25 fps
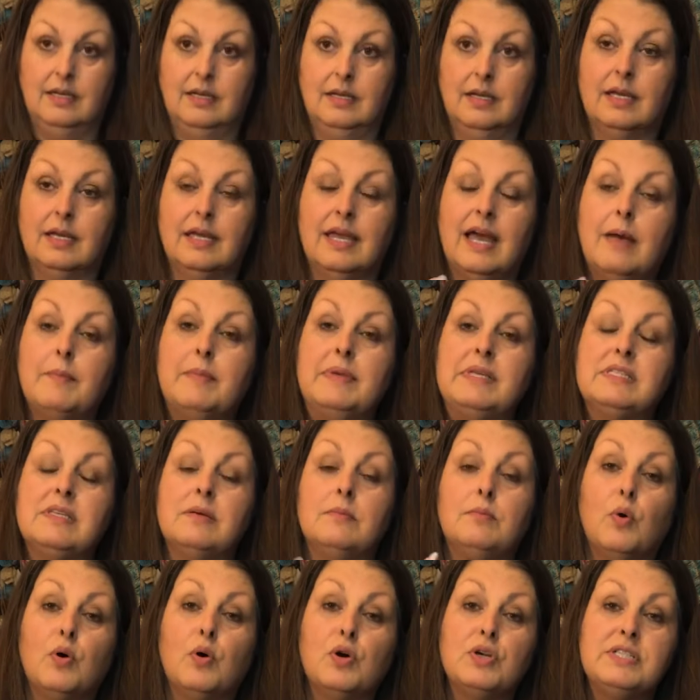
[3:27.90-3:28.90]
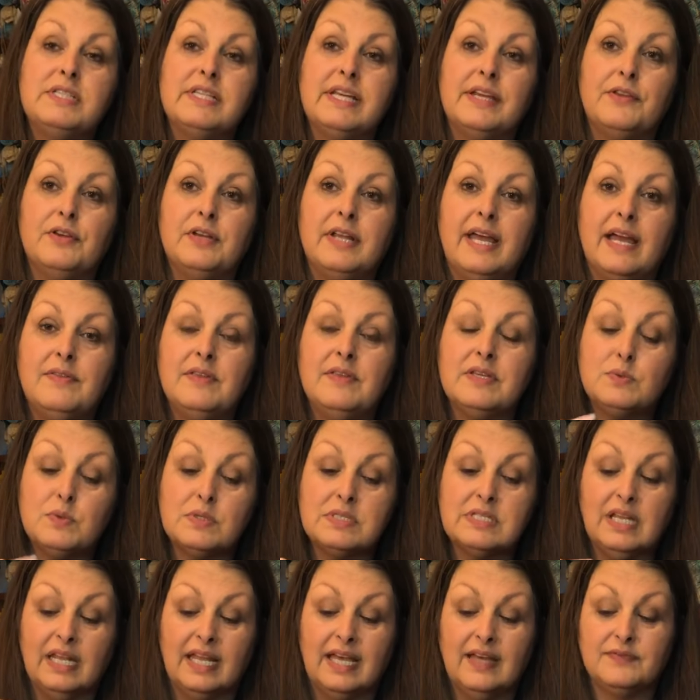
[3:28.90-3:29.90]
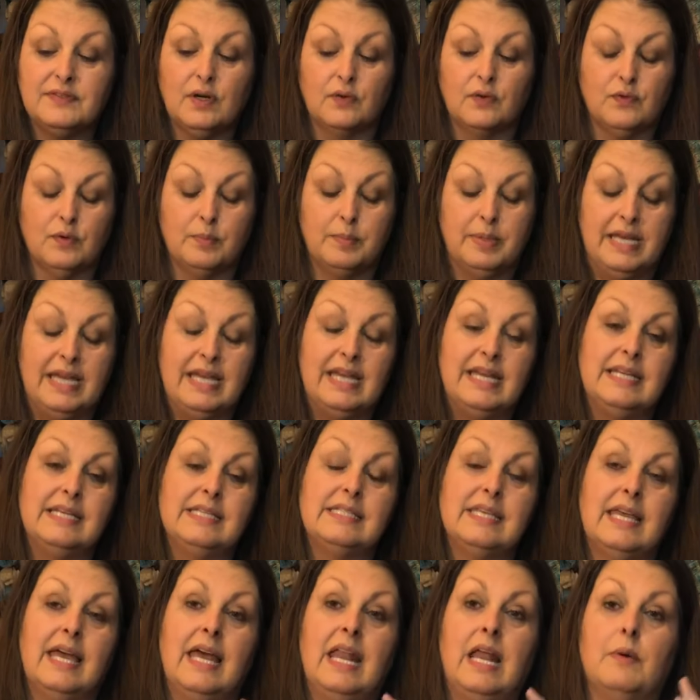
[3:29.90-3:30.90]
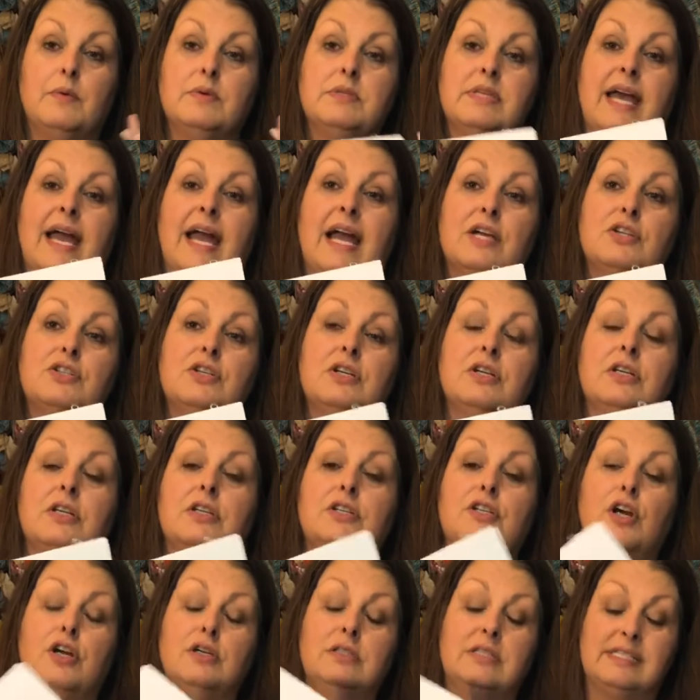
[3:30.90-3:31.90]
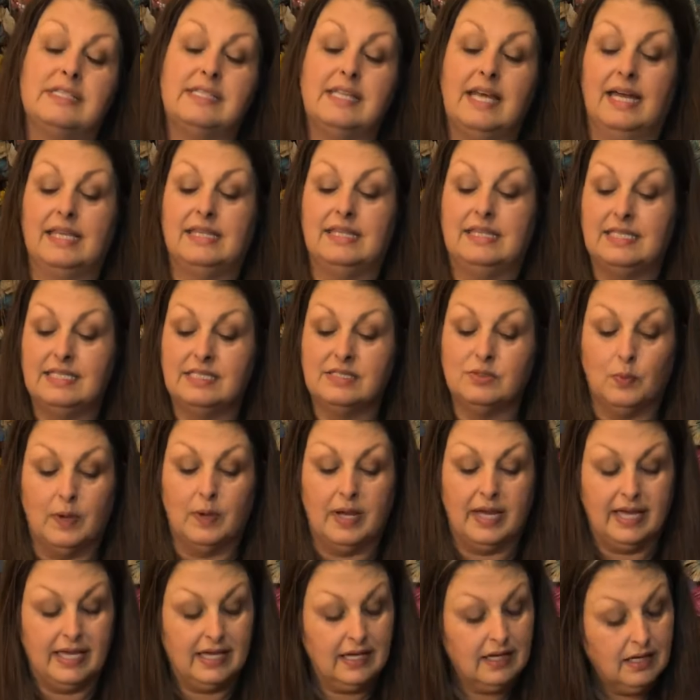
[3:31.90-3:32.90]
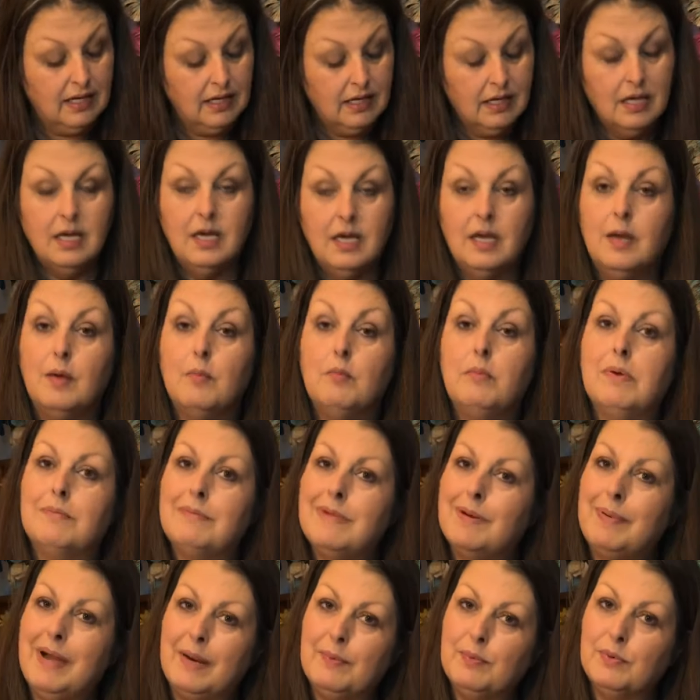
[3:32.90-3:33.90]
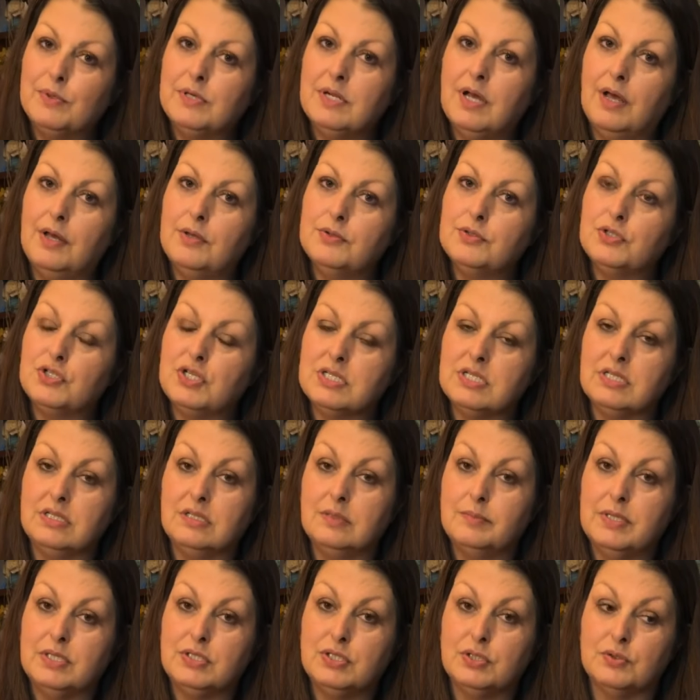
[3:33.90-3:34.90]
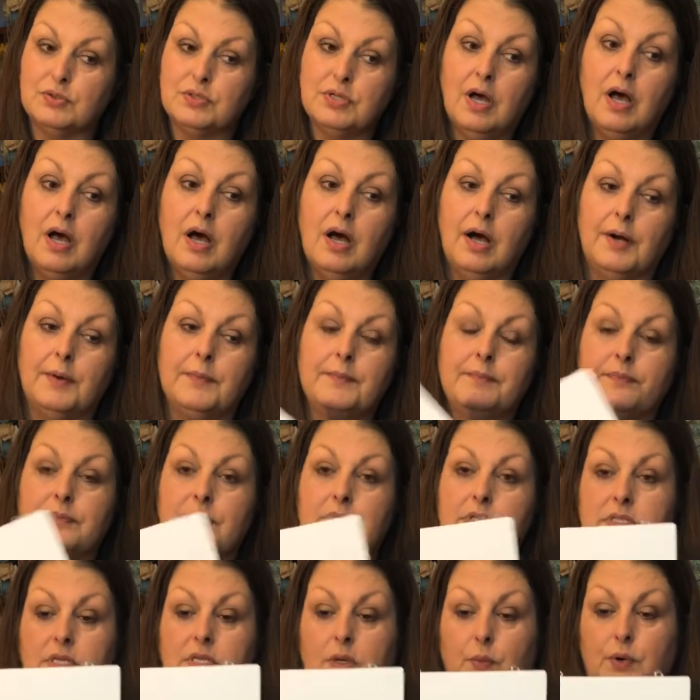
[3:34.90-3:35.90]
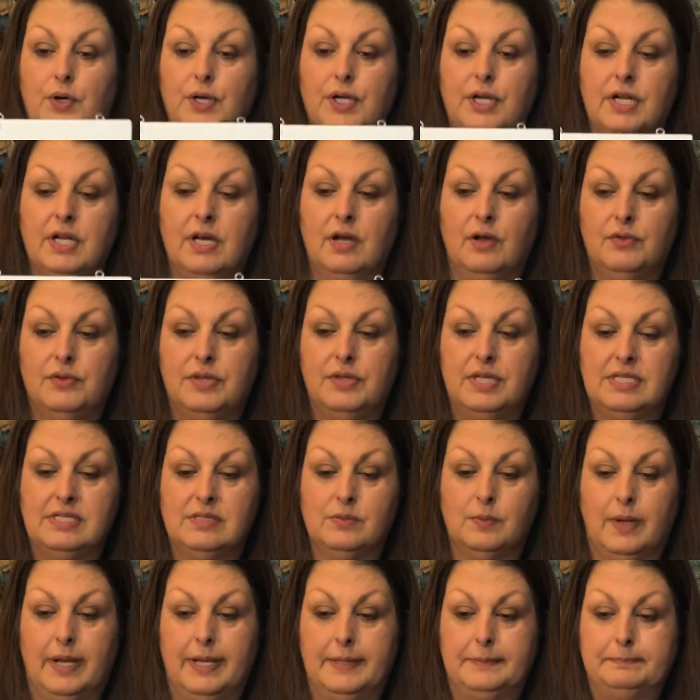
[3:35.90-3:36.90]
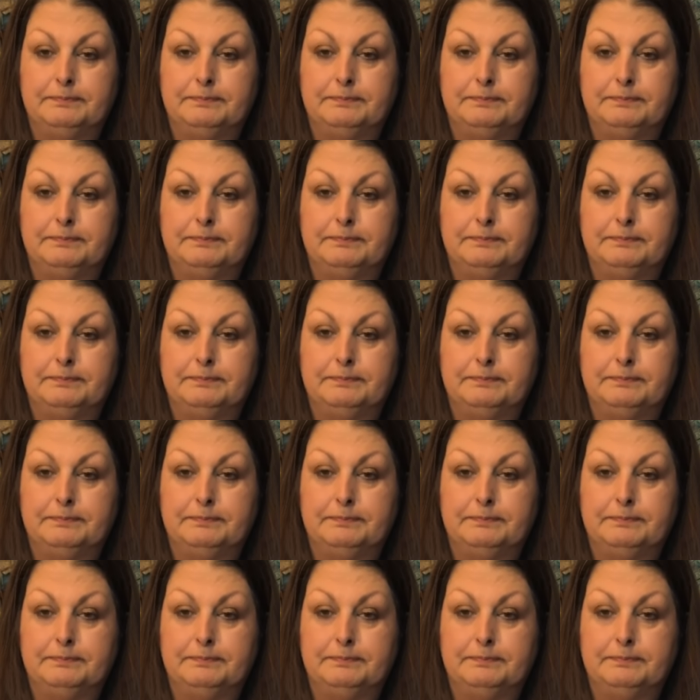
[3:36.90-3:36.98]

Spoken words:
cut me some boards the other day, and this was a leftover piece, and I was actually going to turn the sign this way, but my paper dolls are just a little bit too tall. So we're going to go this way.